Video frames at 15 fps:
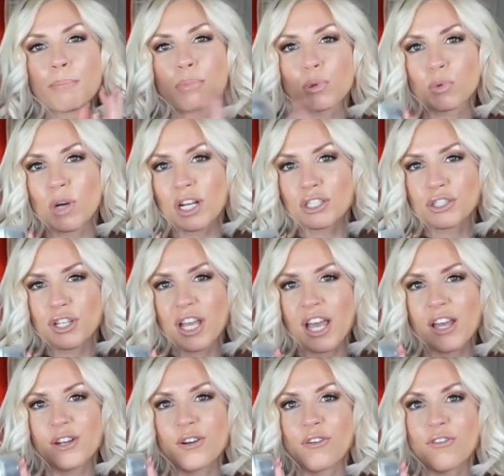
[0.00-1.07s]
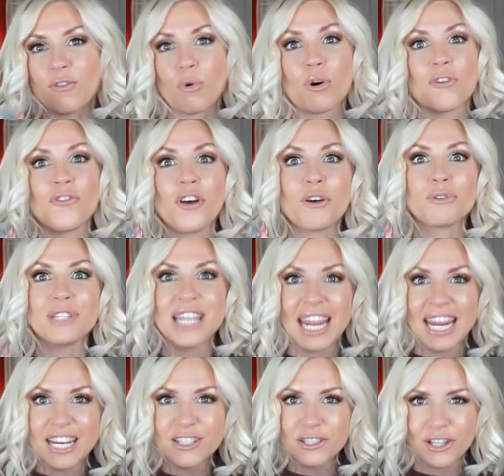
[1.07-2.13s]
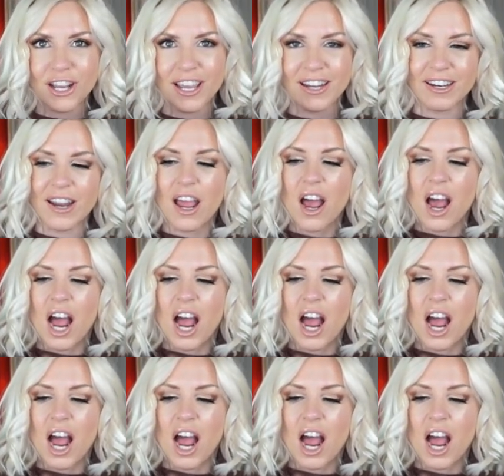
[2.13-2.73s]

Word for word: brush head for foundation.